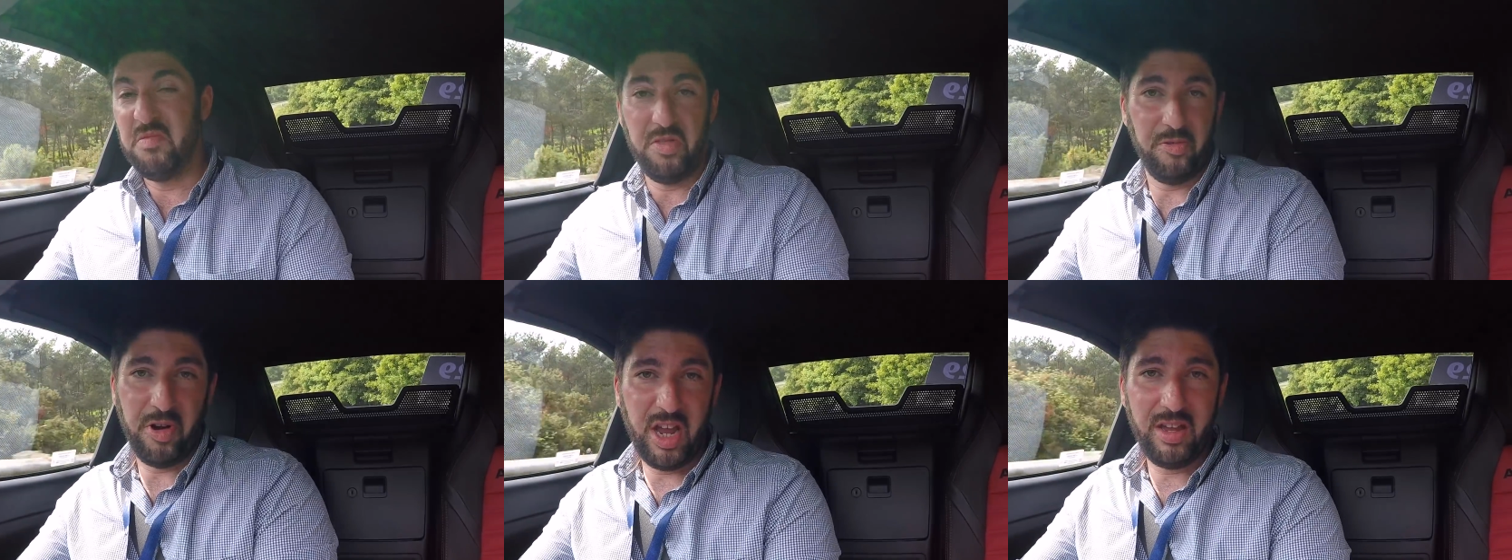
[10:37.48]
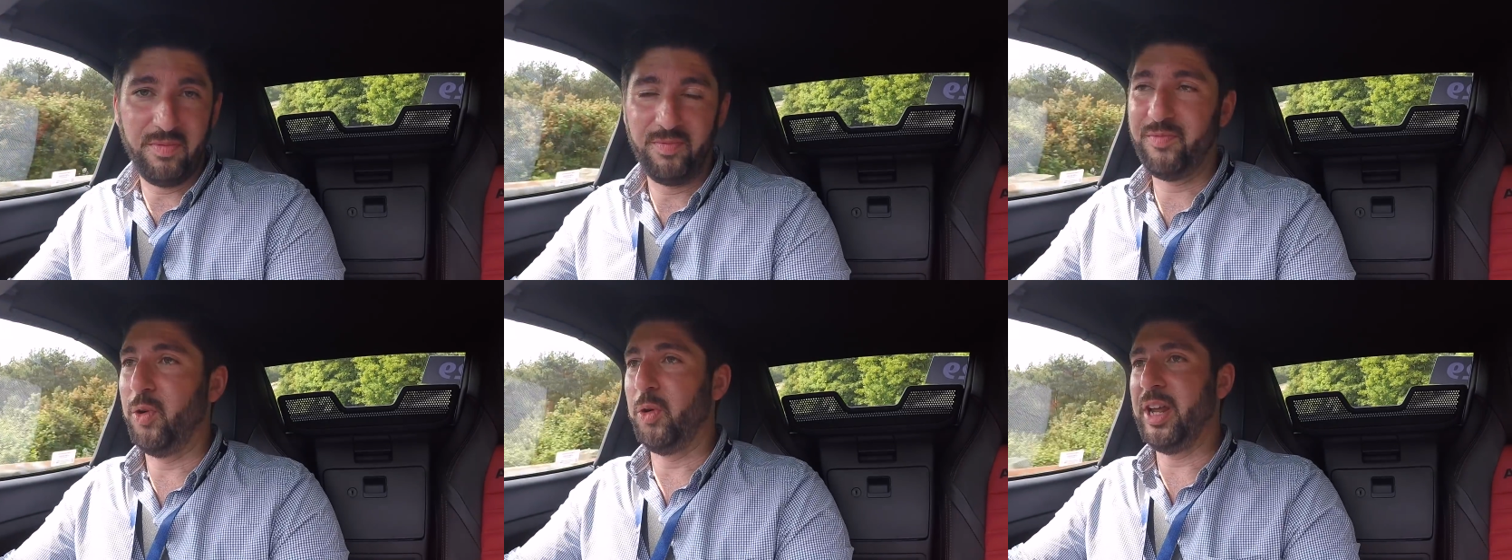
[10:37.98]

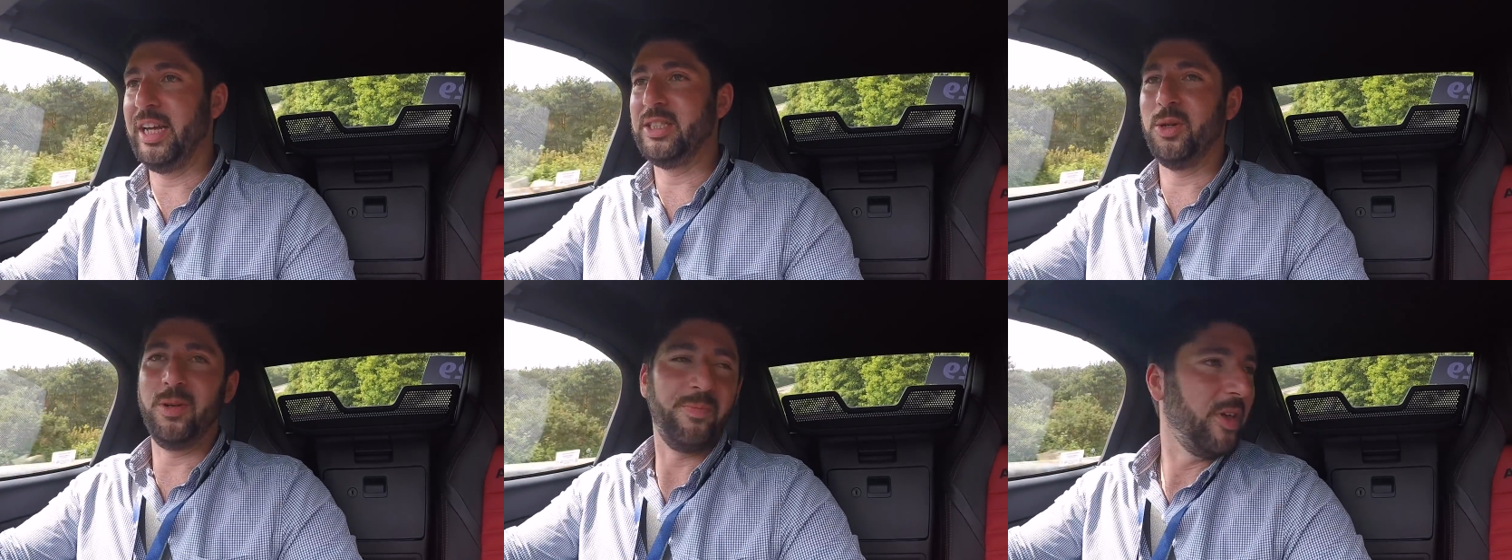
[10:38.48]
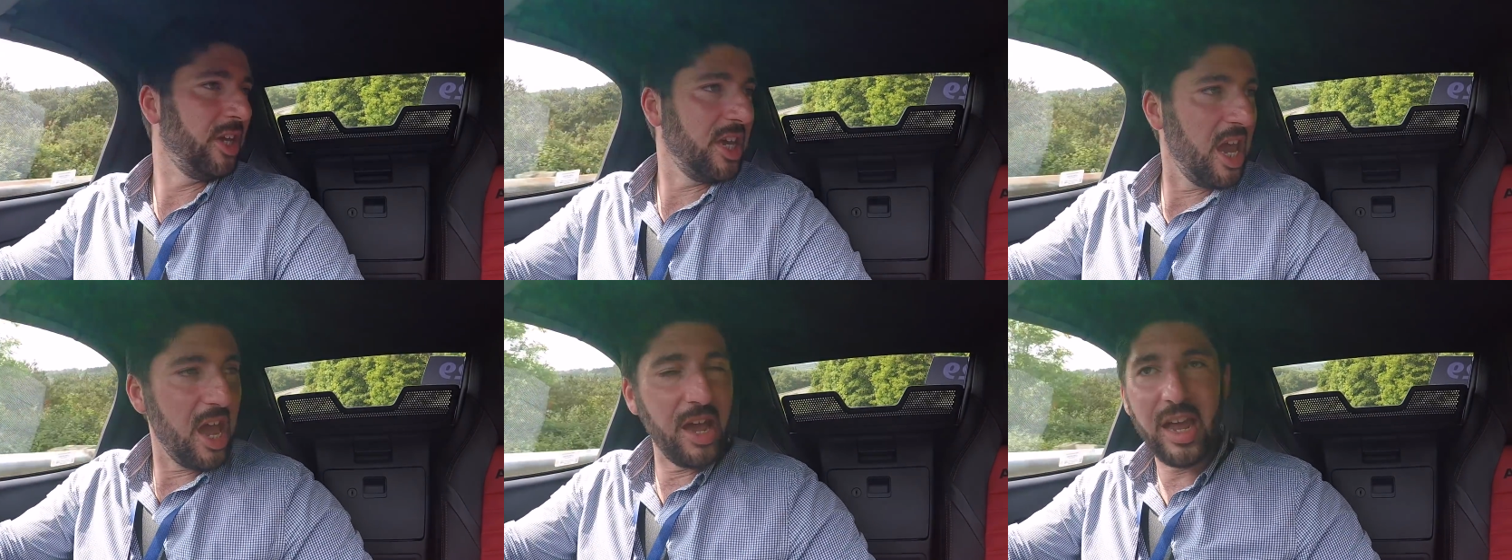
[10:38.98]
3-4 days a
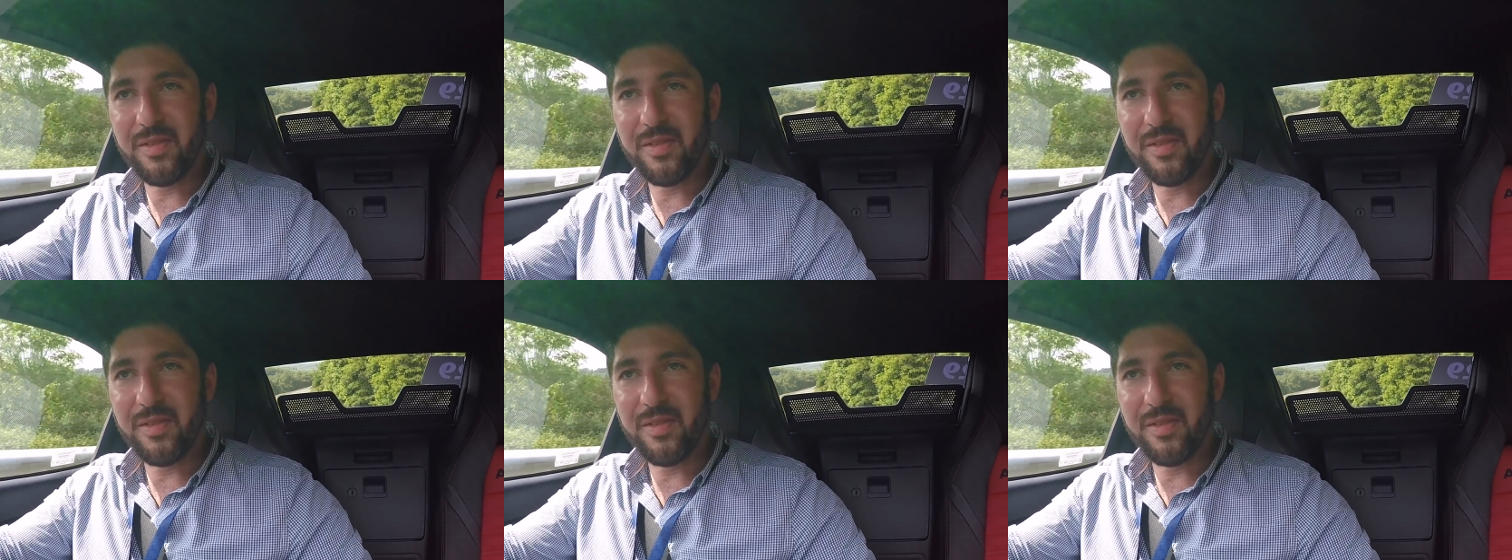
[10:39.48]
year,